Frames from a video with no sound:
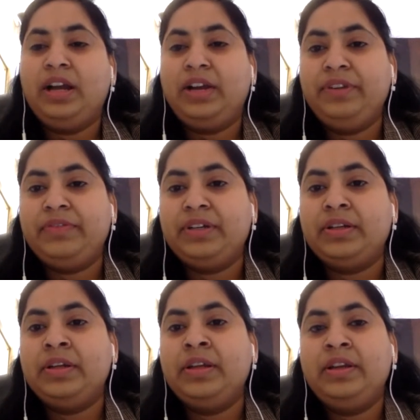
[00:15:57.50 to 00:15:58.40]

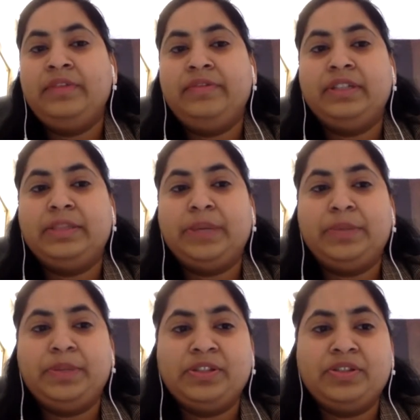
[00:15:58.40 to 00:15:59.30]
However, for the
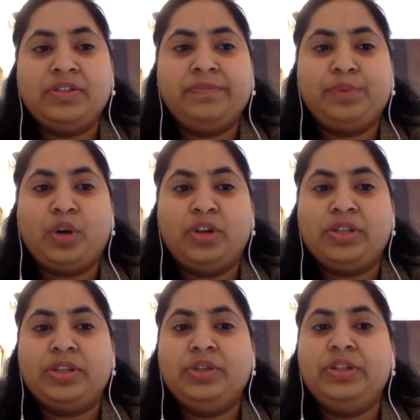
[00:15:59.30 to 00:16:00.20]
purpose of
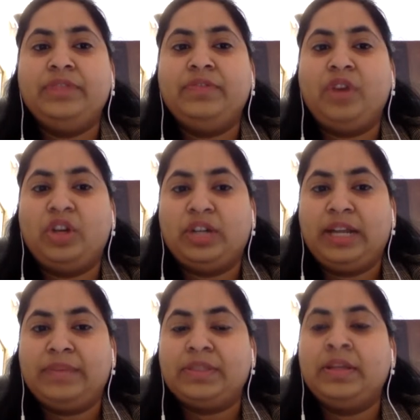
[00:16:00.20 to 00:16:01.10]
prosecuting war
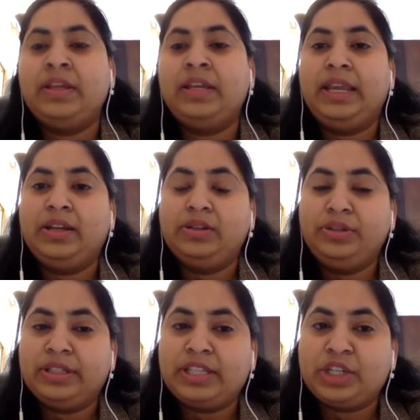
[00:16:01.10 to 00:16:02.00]
crimes,
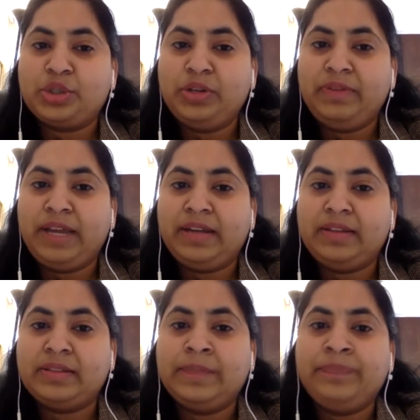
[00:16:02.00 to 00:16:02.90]
including sexual
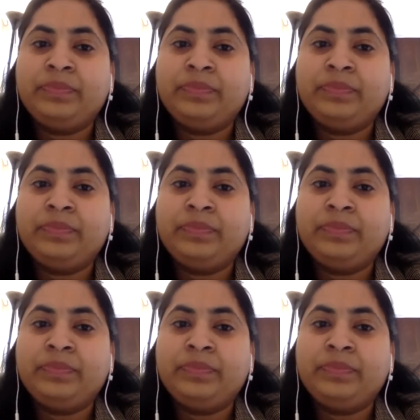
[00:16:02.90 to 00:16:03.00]
violence,